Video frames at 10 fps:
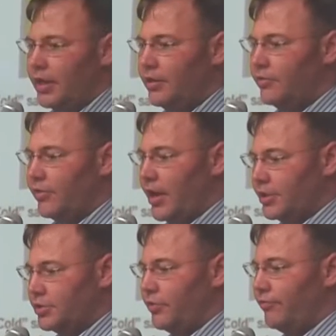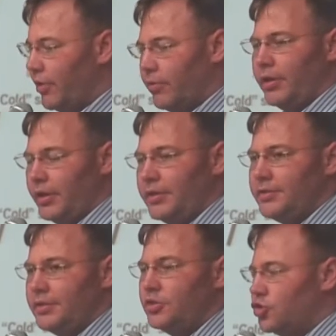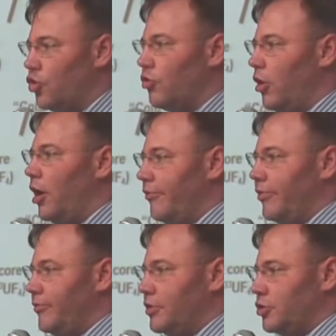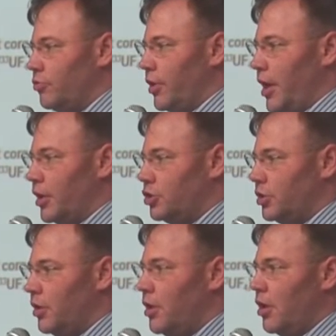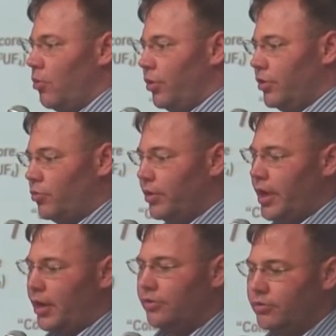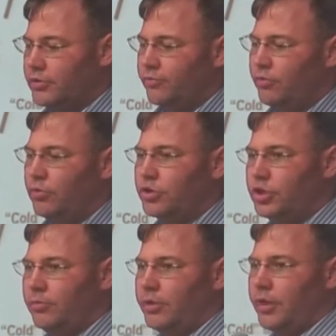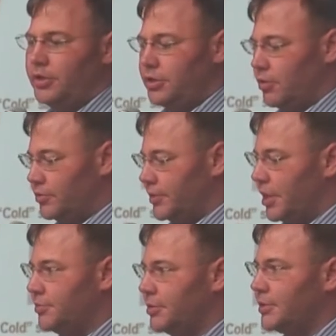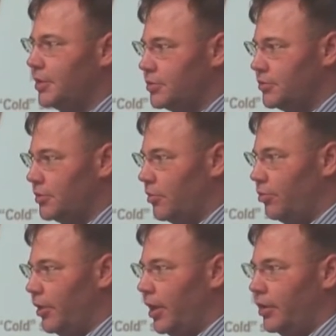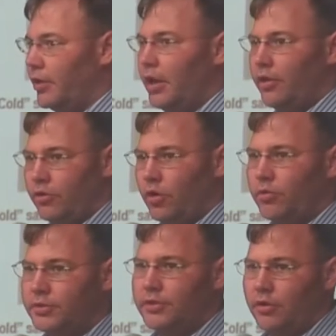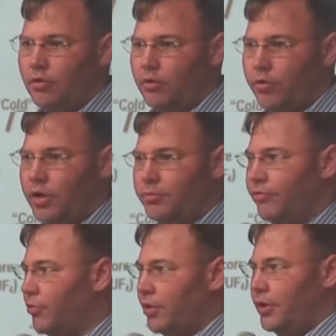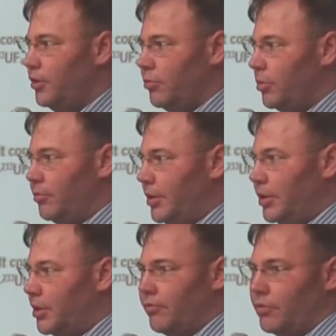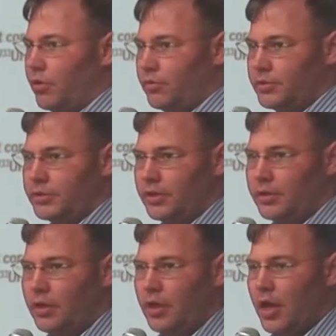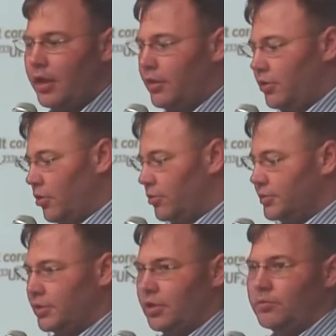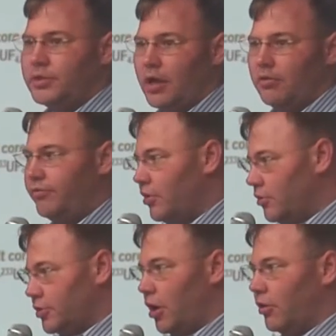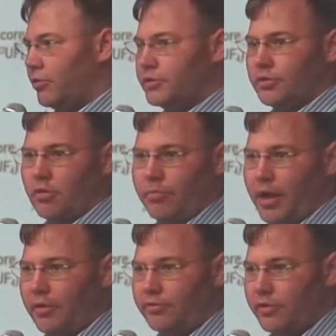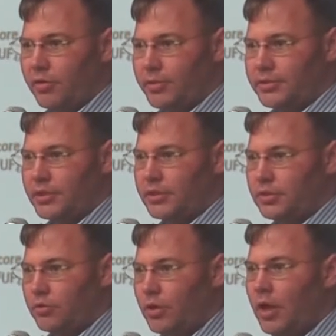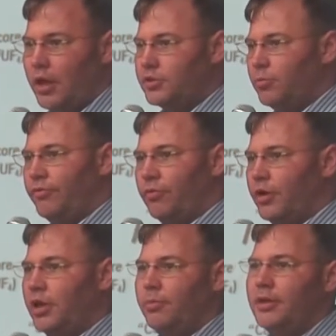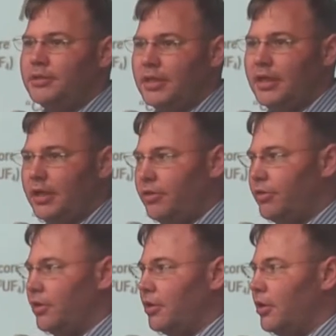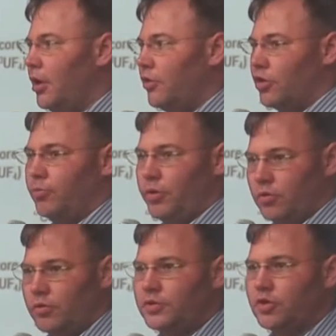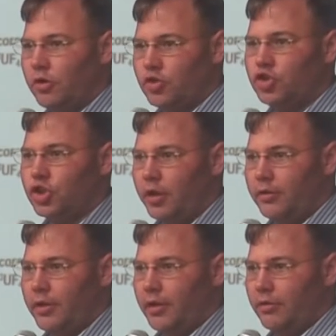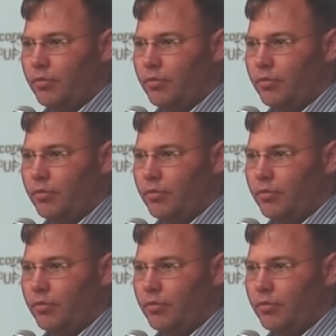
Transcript: it is actually very easy to turn off the fission reaction. When the reactors at Fukushima Daiichi, there were seismic sensors in the plant that noticed the earthquake before any human being ever noticed it. And they noticed that it was out of their tolerance or their bounds that they'd been set to. And so before anybody did anything, the computers started shutting down the